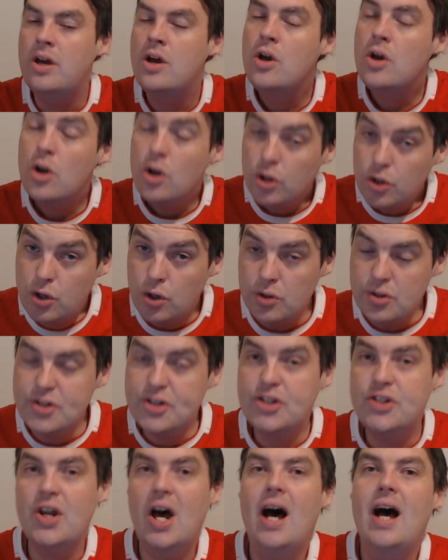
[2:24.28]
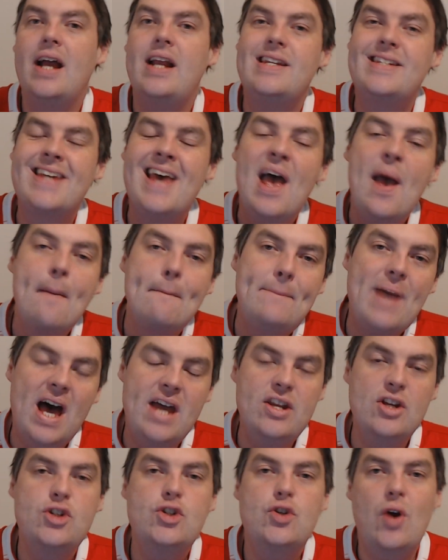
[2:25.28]
good sides
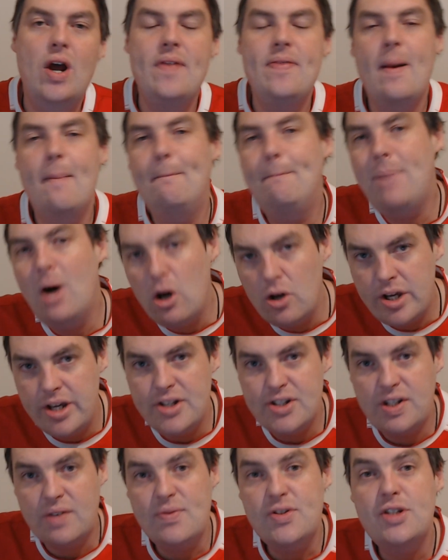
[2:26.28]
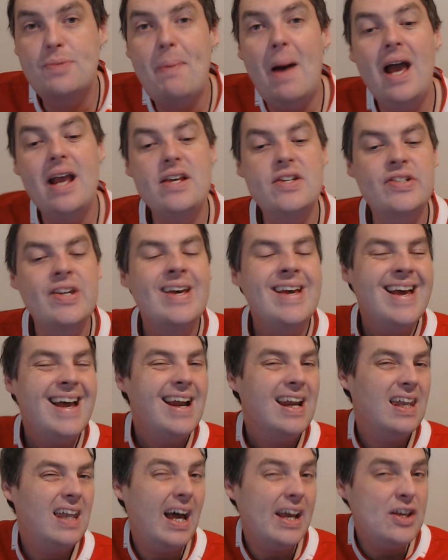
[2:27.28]
penetrate them pockets of space
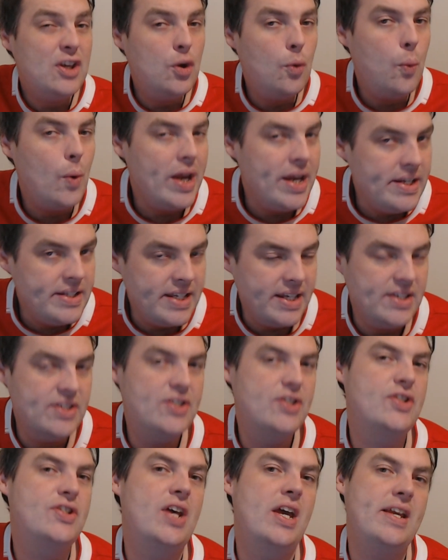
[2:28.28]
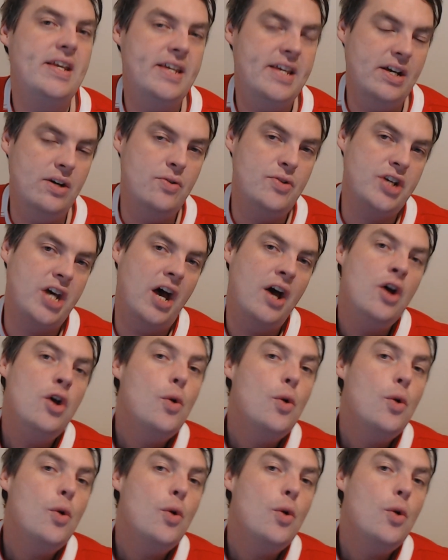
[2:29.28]
like we did to St Kilda.